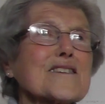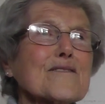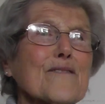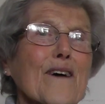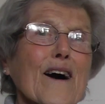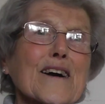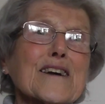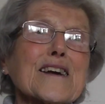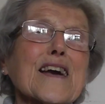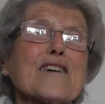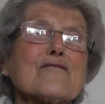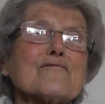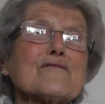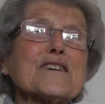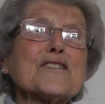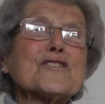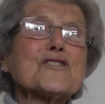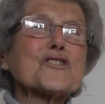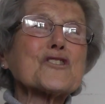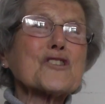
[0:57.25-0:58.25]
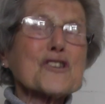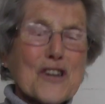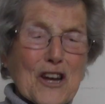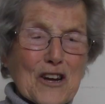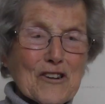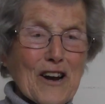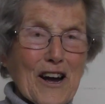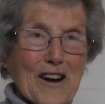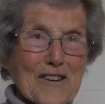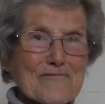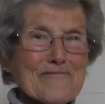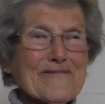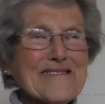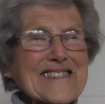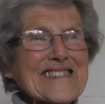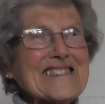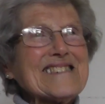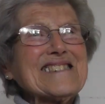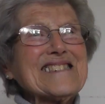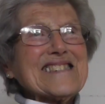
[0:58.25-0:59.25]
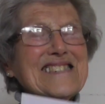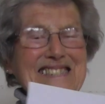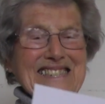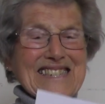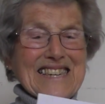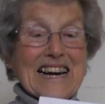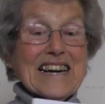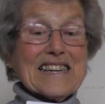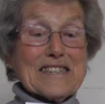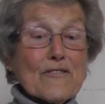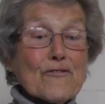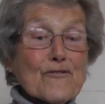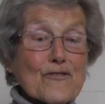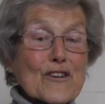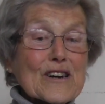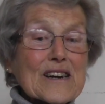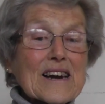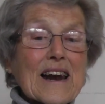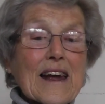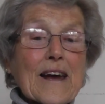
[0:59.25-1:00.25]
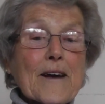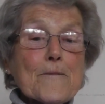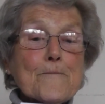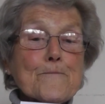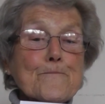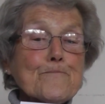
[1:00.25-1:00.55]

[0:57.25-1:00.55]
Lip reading: of Highgate Ridge that go down differently.